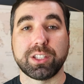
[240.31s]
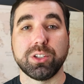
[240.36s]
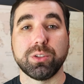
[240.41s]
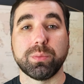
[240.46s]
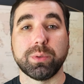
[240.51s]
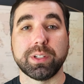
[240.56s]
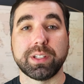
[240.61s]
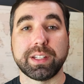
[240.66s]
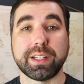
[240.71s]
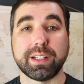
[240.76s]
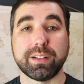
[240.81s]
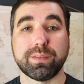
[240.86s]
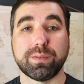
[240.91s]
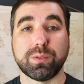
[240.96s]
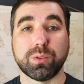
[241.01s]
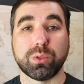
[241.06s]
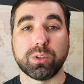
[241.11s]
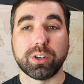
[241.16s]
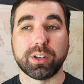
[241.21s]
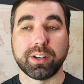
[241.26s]
you would need
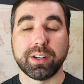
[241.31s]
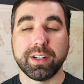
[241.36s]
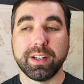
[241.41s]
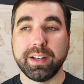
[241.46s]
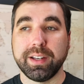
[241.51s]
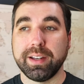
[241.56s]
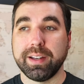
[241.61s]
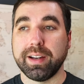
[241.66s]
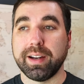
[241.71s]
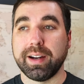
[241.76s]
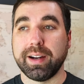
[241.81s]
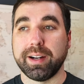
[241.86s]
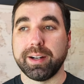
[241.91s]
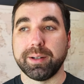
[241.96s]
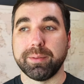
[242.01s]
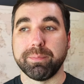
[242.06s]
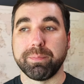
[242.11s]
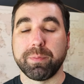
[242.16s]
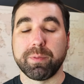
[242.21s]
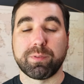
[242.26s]
for
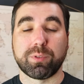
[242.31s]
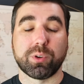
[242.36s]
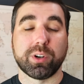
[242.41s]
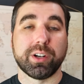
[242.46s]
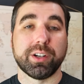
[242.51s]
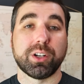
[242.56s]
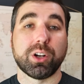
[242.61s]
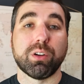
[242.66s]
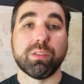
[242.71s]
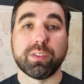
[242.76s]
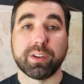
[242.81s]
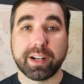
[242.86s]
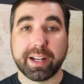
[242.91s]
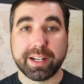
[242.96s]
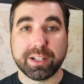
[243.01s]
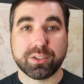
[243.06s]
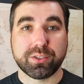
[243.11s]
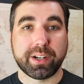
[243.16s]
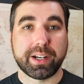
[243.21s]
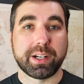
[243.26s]
an
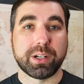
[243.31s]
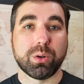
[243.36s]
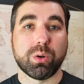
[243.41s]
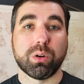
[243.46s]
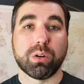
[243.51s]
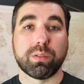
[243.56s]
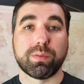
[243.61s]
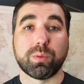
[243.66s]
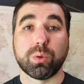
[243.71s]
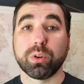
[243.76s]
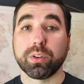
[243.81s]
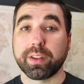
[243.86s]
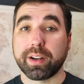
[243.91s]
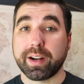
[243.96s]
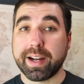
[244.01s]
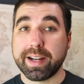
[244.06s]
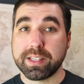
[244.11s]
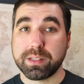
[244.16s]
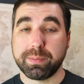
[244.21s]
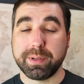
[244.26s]
overnight train or for the
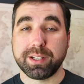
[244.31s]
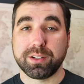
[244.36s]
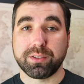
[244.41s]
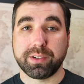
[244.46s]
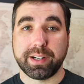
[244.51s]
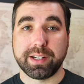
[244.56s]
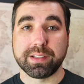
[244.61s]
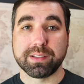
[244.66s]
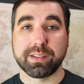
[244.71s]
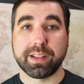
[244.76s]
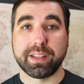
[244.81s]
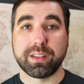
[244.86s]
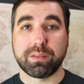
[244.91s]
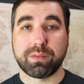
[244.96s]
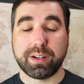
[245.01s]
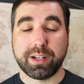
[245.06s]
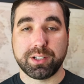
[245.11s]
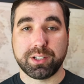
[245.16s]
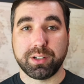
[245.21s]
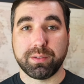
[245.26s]
high-speed trains like the
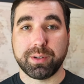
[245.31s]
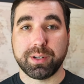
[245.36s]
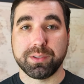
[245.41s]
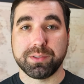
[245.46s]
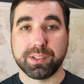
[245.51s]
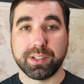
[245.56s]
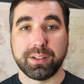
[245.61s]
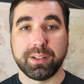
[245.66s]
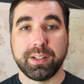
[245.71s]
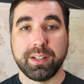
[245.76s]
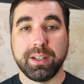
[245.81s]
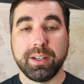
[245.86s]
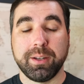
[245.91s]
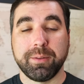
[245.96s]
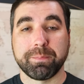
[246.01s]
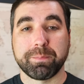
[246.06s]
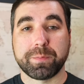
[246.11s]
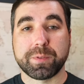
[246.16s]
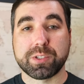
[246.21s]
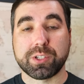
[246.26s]
Frecciarossa.
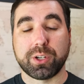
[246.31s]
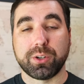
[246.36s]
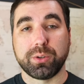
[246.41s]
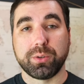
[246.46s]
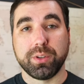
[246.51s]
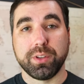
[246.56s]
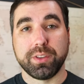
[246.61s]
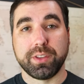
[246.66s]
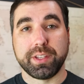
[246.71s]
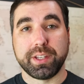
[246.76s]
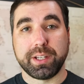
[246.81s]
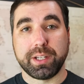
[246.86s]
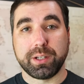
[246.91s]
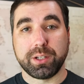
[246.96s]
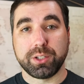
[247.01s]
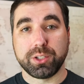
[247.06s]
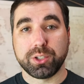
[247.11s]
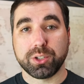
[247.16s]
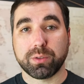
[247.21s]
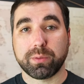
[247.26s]
So
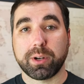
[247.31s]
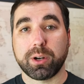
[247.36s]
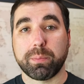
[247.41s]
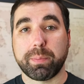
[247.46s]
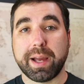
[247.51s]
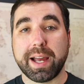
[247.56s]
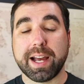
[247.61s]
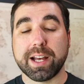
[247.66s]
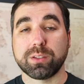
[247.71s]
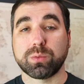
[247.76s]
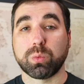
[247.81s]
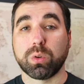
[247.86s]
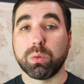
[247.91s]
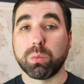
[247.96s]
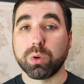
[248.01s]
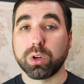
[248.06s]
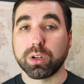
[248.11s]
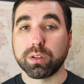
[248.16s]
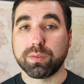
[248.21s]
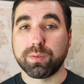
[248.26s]
the Eurail Pass will
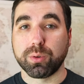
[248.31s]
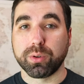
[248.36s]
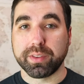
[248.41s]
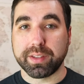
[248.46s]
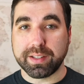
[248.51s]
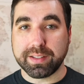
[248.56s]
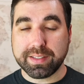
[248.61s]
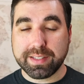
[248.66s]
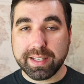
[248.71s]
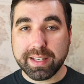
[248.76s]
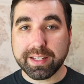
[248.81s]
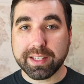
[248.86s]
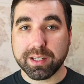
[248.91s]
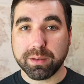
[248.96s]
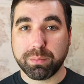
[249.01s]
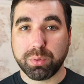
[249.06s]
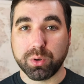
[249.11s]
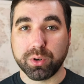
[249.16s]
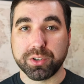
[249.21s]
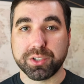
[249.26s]
work for the
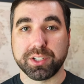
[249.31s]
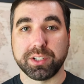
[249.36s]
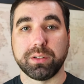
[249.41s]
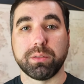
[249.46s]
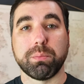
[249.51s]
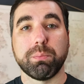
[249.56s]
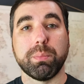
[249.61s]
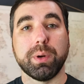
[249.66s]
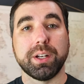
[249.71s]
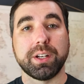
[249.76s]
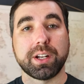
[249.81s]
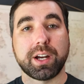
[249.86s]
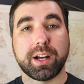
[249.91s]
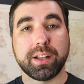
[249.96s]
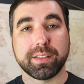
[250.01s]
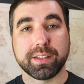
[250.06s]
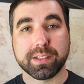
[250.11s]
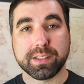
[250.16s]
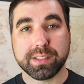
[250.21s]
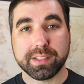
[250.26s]
ticket portion, but
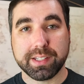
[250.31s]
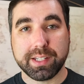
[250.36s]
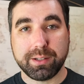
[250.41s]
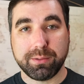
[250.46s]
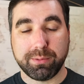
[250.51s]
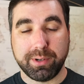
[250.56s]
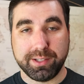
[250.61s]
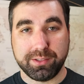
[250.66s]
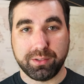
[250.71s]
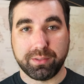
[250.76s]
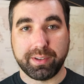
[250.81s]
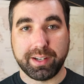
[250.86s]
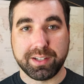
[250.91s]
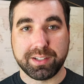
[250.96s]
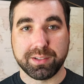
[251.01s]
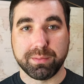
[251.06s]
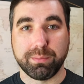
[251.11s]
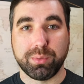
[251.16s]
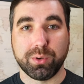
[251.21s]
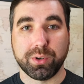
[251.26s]
not the seat
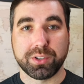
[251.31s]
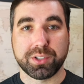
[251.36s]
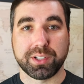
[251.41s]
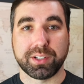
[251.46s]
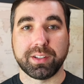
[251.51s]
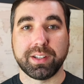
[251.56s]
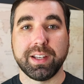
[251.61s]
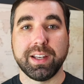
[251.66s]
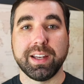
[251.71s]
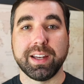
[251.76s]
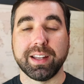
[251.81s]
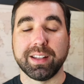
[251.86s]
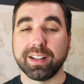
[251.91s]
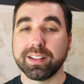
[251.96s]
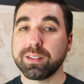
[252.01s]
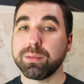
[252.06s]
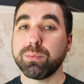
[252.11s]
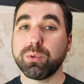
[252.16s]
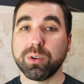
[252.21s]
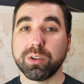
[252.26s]
reservation portion. And
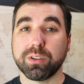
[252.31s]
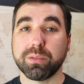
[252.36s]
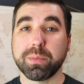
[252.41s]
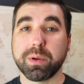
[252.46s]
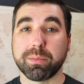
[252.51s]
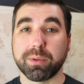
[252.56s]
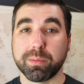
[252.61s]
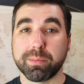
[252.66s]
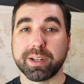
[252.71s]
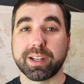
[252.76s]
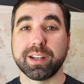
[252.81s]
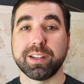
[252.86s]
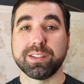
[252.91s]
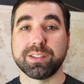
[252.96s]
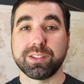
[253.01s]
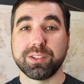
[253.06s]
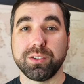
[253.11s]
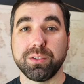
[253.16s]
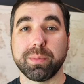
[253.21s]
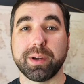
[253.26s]
that's important to remember,
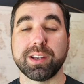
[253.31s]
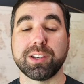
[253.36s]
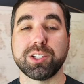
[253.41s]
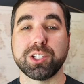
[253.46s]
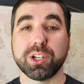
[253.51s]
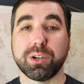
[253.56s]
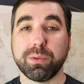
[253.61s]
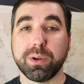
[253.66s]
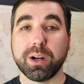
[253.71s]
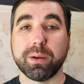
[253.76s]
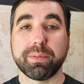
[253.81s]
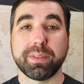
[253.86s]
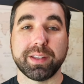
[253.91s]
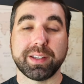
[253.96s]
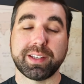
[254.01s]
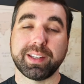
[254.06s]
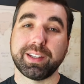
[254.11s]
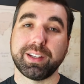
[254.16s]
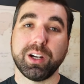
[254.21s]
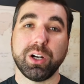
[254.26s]
because you might show up
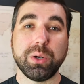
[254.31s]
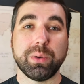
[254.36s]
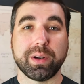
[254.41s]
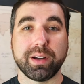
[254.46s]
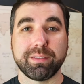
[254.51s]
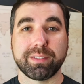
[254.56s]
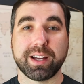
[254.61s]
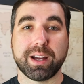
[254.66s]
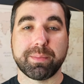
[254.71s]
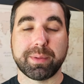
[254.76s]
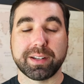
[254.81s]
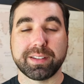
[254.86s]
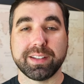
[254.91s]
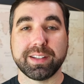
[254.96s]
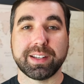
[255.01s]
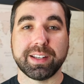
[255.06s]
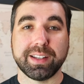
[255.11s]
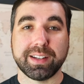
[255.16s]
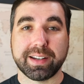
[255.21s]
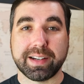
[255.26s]
thinking, oh, I've got my
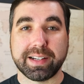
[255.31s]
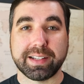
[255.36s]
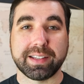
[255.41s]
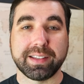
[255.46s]
ticket, I